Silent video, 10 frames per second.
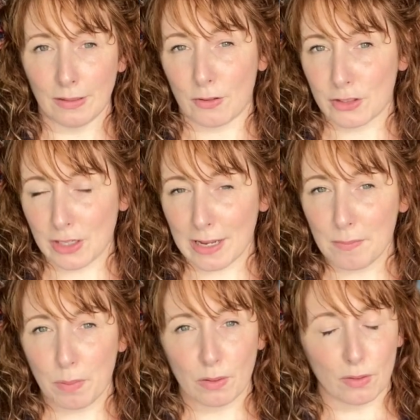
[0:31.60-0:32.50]
the
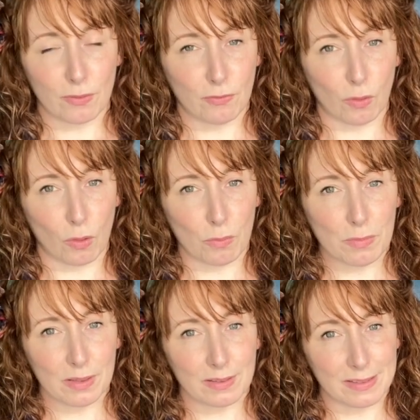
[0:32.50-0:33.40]
shape, the form,
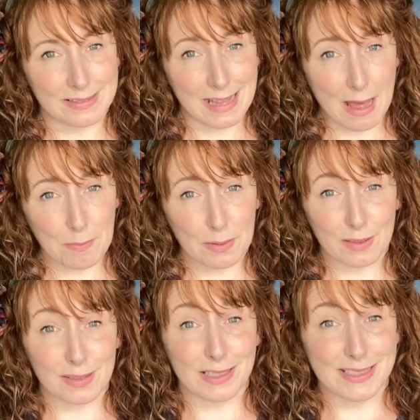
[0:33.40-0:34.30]
the depth,
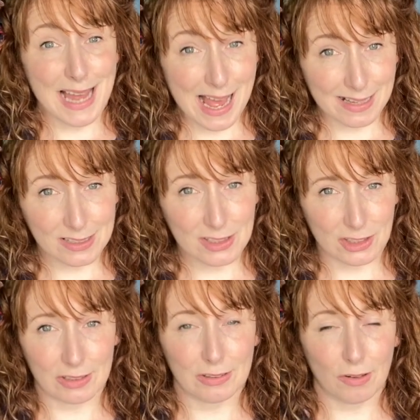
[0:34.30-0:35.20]
the
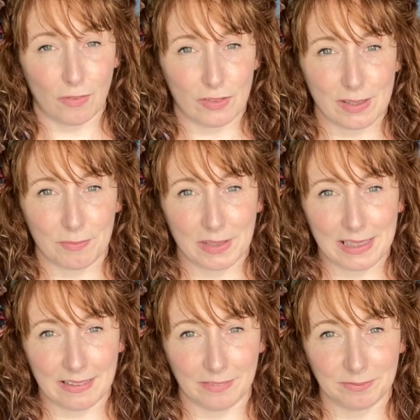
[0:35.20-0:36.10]
texture of
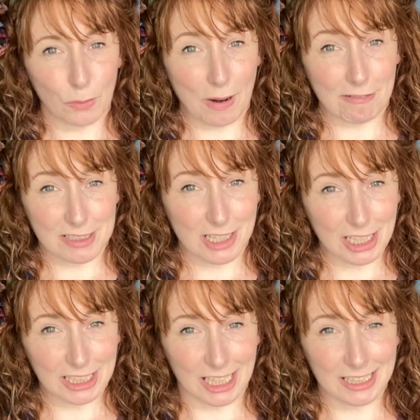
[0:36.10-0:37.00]
something. Whereas
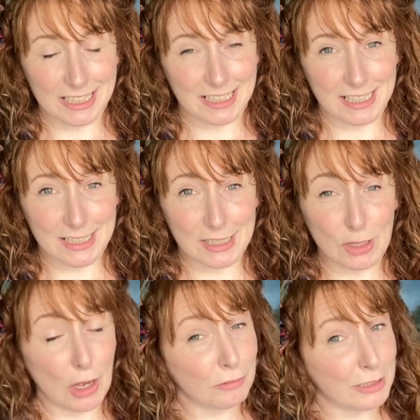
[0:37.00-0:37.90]
colour is
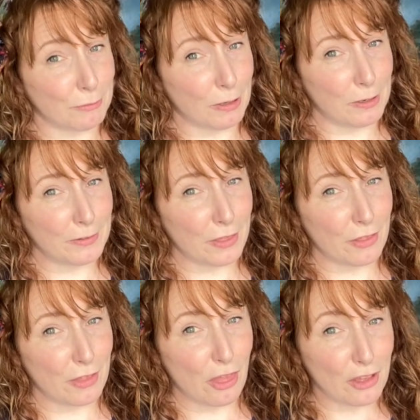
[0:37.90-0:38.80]
only worth
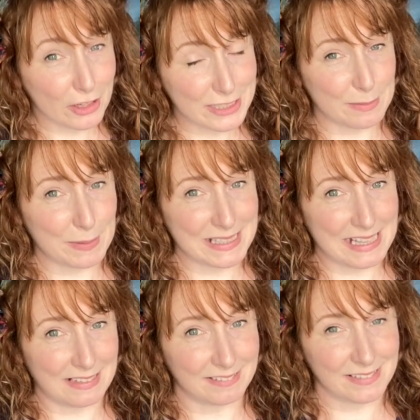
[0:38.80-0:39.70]

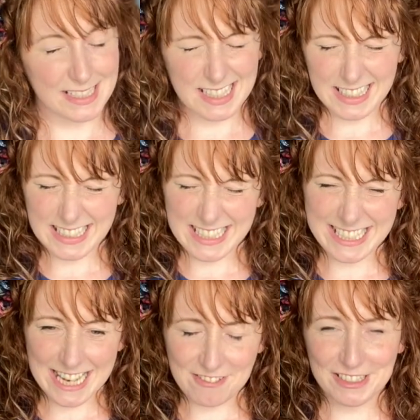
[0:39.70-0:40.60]
30%. It's like the
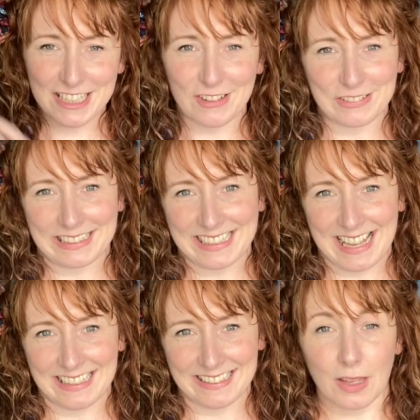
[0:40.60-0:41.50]
cherry on the
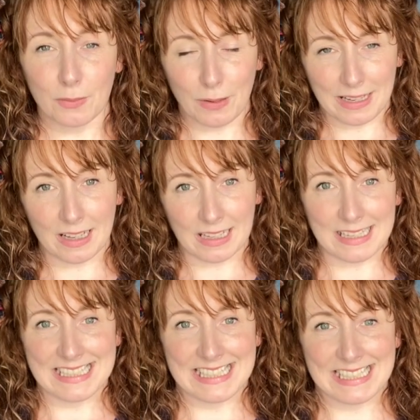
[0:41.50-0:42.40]
cake. The way I like
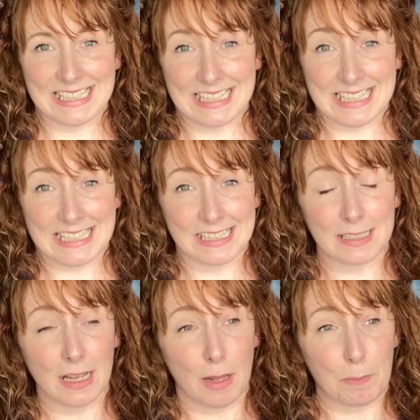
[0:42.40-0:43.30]
to see it is
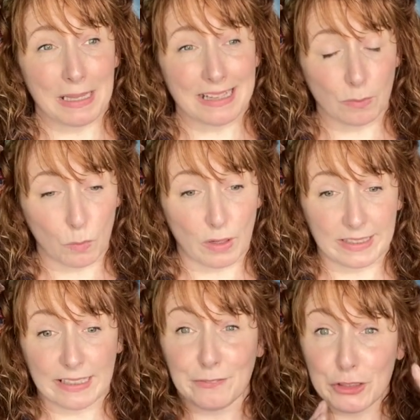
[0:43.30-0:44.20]
black and
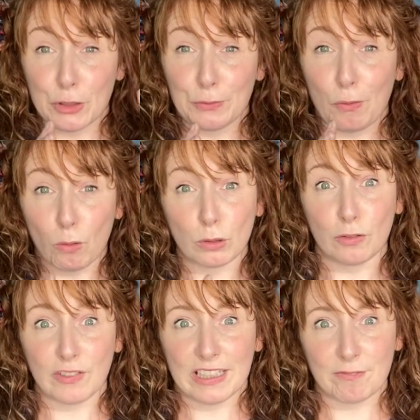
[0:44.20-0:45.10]
white gives you all
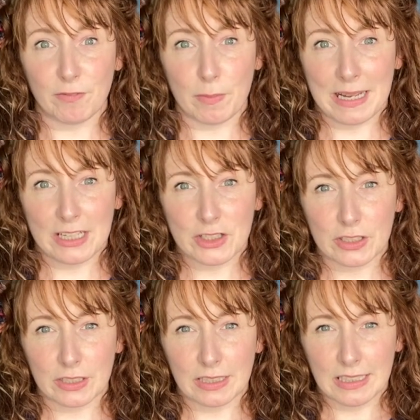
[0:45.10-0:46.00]
of the
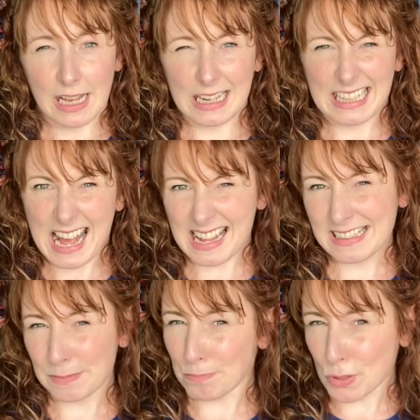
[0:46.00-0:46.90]
information and it
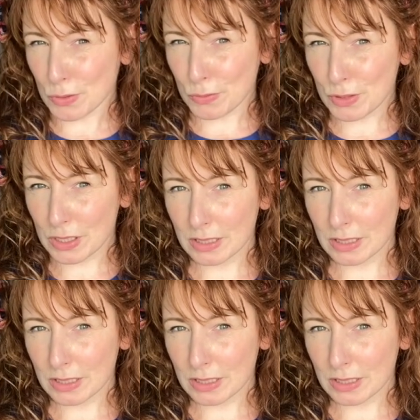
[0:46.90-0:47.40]
adds mood,